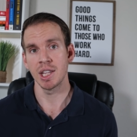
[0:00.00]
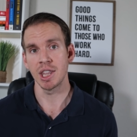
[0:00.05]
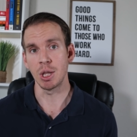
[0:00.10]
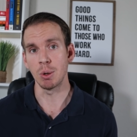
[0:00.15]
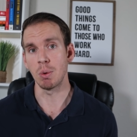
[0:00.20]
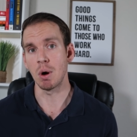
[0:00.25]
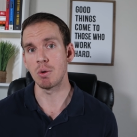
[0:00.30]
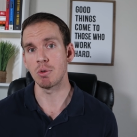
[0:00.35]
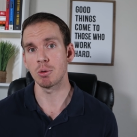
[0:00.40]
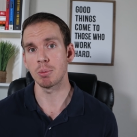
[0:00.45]

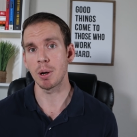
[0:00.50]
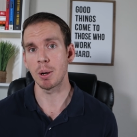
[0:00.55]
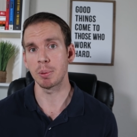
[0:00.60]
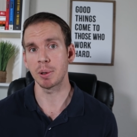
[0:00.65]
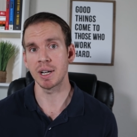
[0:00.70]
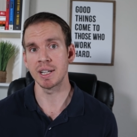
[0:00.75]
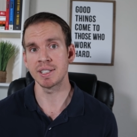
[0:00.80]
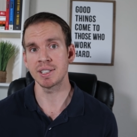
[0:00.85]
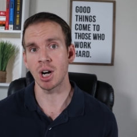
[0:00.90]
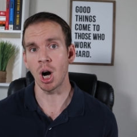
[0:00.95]
The one
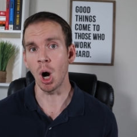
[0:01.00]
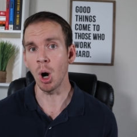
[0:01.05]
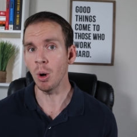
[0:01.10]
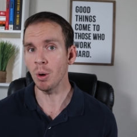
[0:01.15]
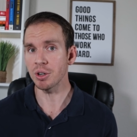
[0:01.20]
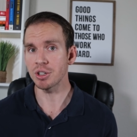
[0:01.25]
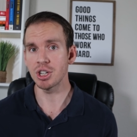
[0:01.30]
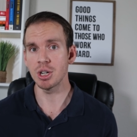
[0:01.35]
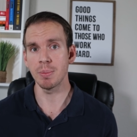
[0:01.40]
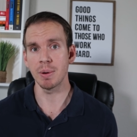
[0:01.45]
Republicans
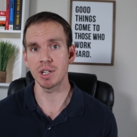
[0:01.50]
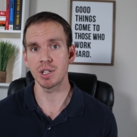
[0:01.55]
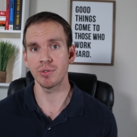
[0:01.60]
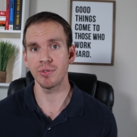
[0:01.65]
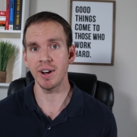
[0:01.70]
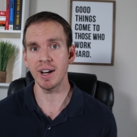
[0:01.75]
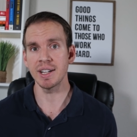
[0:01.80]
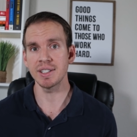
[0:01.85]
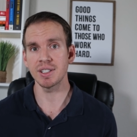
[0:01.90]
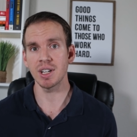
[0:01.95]
aren't too much
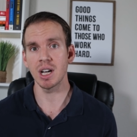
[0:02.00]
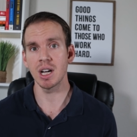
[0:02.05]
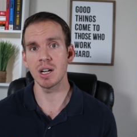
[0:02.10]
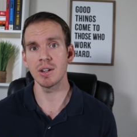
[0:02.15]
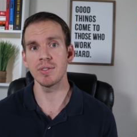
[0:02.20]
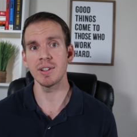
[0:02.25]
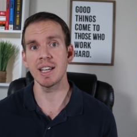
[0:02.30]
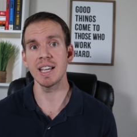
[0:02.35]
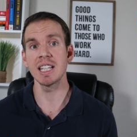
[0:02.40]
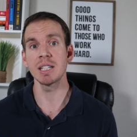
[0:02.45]
fans
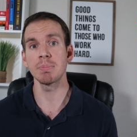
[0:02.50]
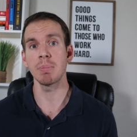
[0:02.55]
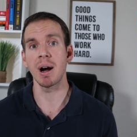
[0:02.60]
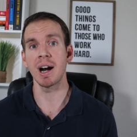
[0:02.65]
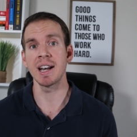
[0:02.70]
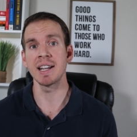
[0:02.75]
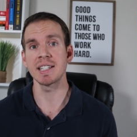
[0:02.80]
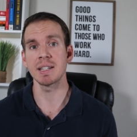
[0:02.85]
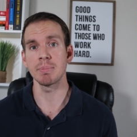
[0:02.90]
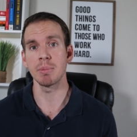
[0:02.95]
of is
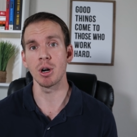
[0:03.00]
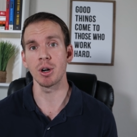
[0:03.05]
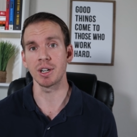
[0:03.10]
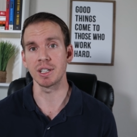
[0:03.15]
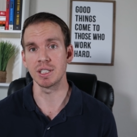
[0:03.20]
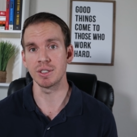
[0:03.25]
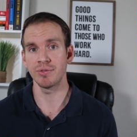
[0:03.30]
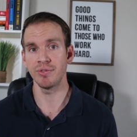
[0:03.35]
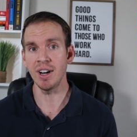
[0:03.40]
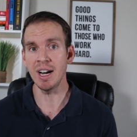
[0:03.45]
Biden's
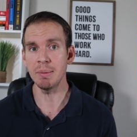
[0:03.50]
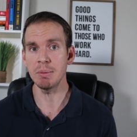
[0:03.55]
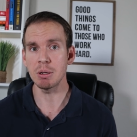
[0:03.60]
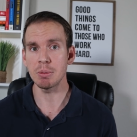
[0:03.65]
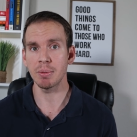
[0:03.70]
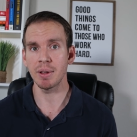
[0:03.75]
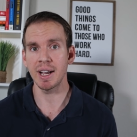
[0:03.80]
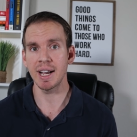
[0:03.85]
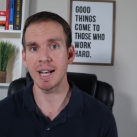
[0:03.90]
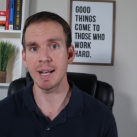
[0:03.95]
Americans Family
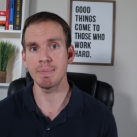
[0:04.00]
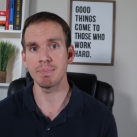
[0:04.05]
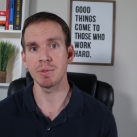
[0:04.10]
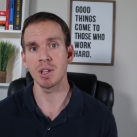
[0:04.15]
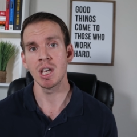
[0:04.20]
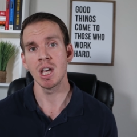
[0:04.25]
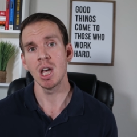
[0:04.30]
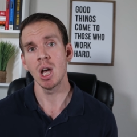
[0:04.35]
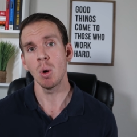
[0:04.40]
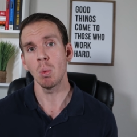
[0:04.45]
Plan,
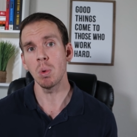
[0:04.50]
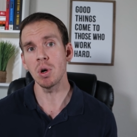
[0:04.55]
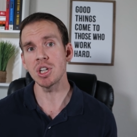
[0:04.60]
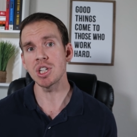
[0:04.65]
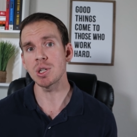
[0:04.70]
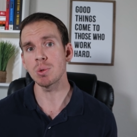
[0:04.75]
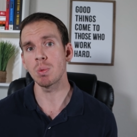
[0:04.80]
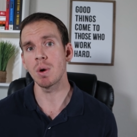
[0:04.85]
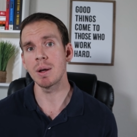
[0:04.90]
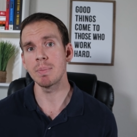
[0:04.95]
which
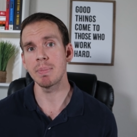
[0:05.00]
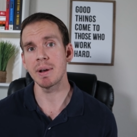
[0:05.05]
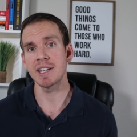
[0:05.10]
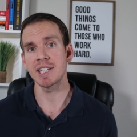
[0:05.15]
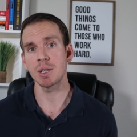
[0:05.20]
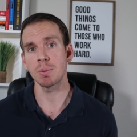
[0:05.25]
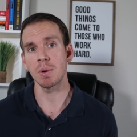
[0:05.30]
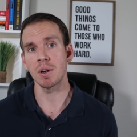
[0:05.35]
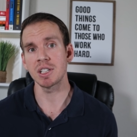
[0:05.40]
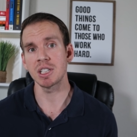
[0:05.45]
is one
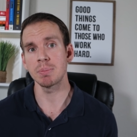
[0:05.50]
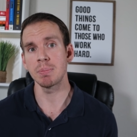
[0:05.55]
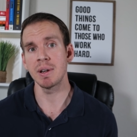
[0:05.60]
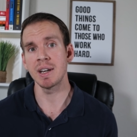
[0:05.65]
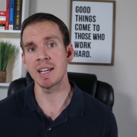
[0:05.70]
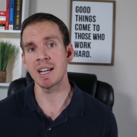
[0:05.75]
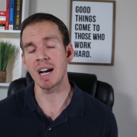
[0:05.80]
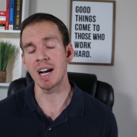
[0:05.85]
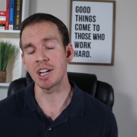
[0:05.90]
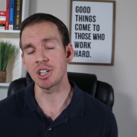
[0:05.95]
based around
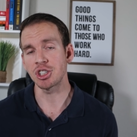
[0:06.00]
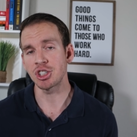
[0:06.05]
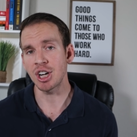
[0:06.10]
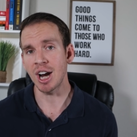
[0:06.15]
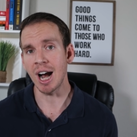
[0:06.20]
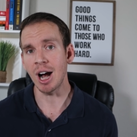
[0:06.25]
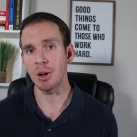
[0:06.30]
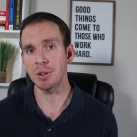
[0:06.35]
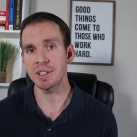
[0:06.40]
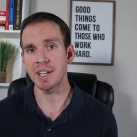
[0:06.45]
spending on
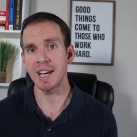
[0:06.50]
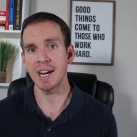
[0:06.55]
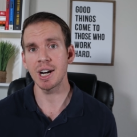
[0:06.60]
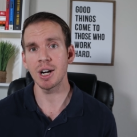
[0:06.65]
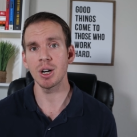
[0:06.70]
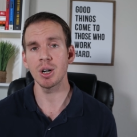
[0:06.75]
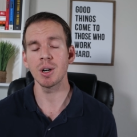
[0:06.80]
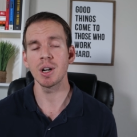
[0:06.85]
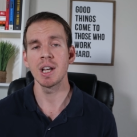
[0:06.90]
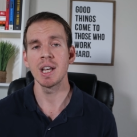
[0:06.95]

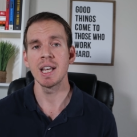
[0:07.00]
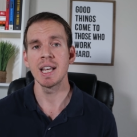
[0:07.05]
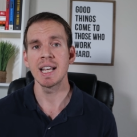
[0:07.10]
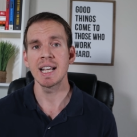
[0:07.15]
childcare,